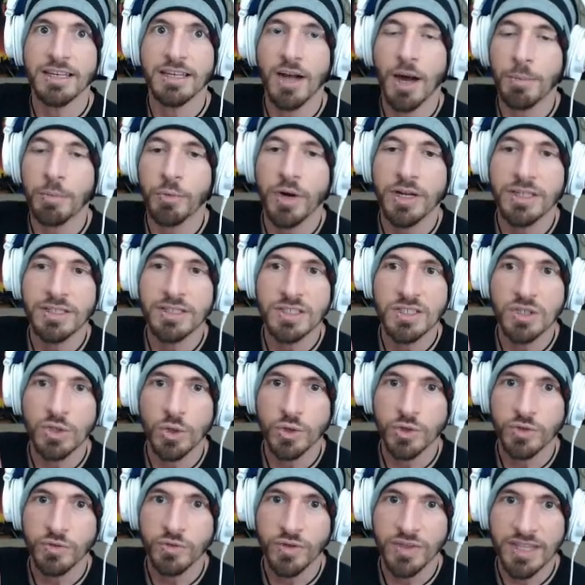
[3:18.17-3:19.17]
upgrade the
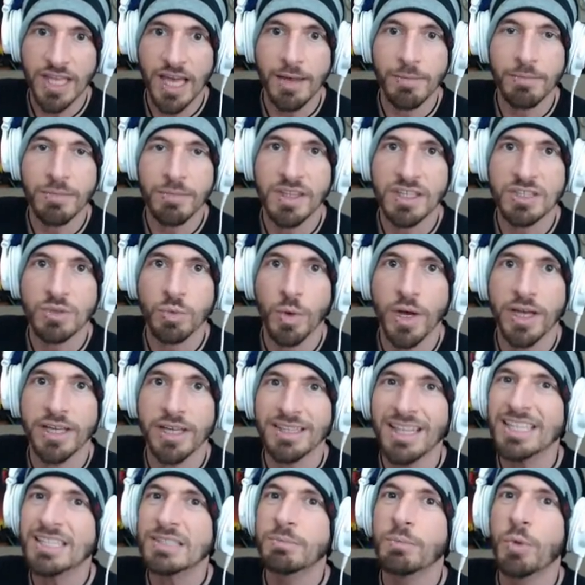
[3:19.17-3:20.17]
souls for them. This way,
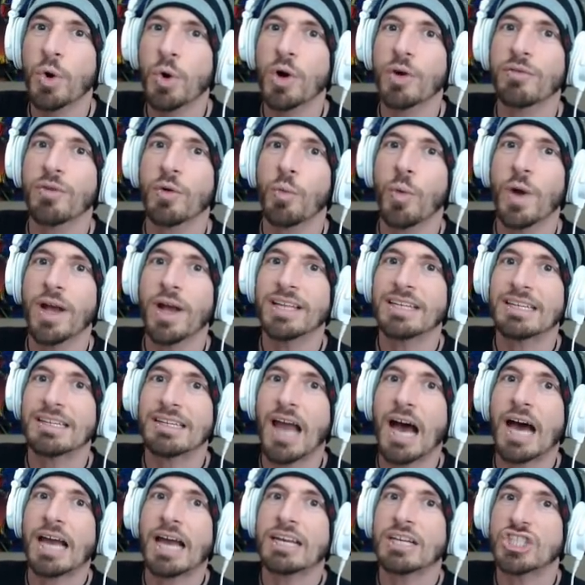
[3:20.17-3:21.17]
that's more of a way to
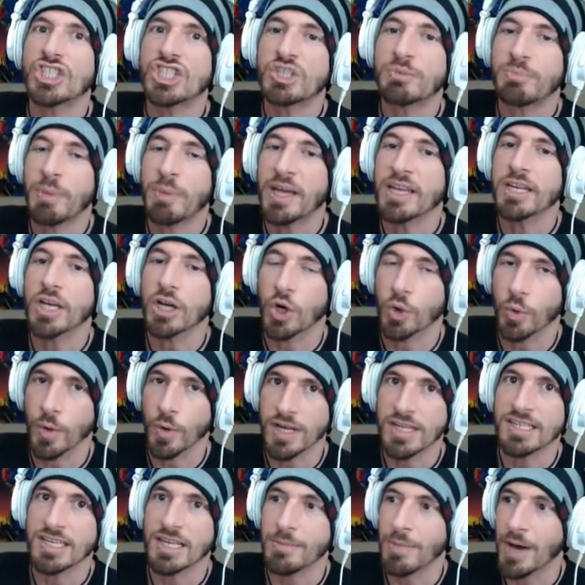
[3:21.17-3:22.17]
not spend a
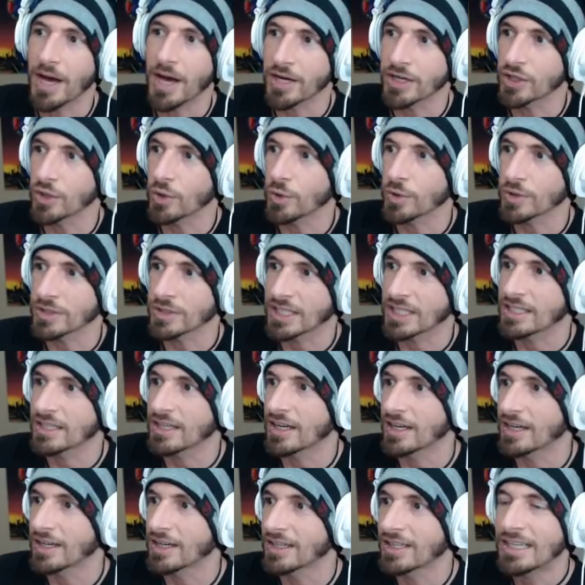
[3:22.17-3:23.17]
crazy amount of gold than,
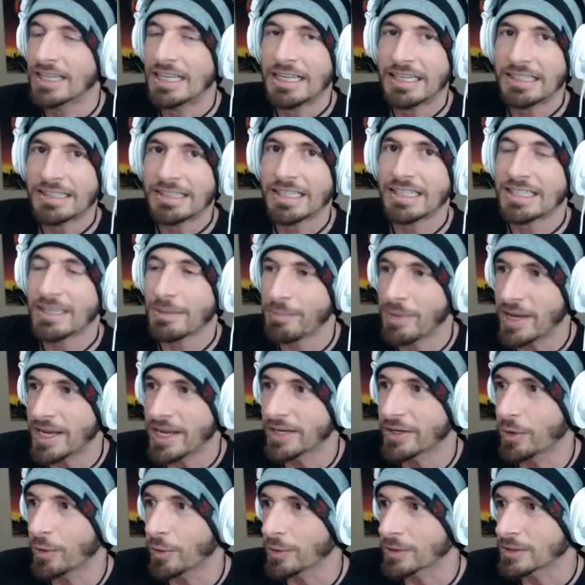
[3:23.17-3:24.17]
uh, than to
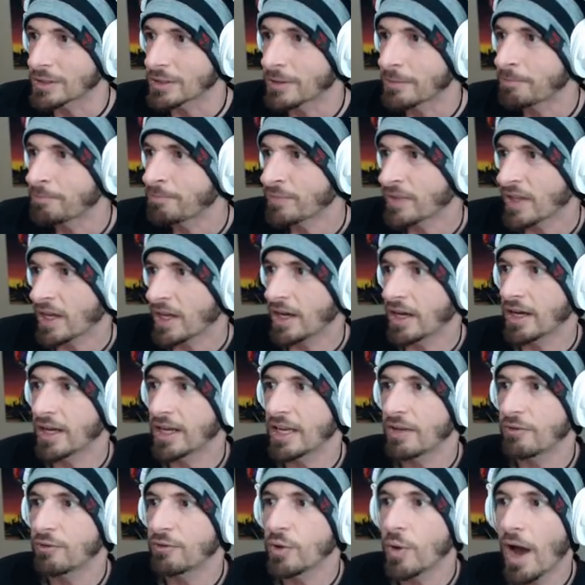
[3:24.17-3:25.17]
make gold. Uh,
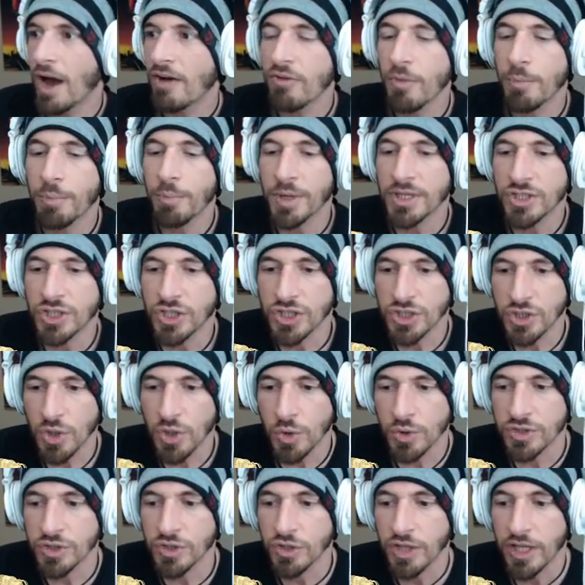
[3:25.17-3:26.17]
if you have a bunch of
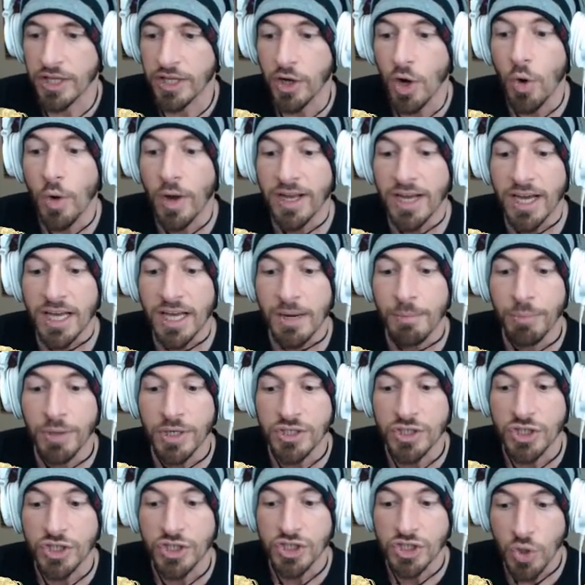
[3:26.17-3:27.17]
souls and you're like, oh, I got a
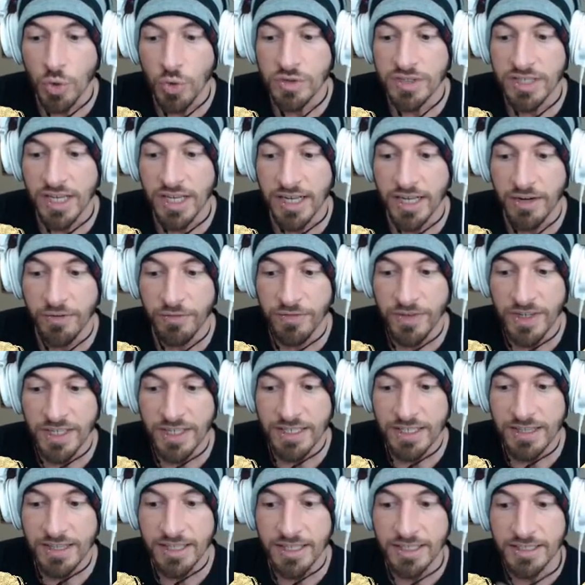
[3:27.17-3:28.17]
bunch of souls I got to feed
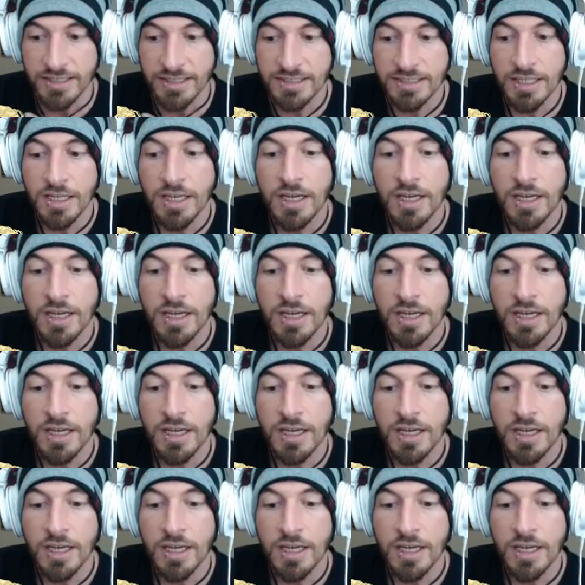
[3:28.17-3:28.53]
to things,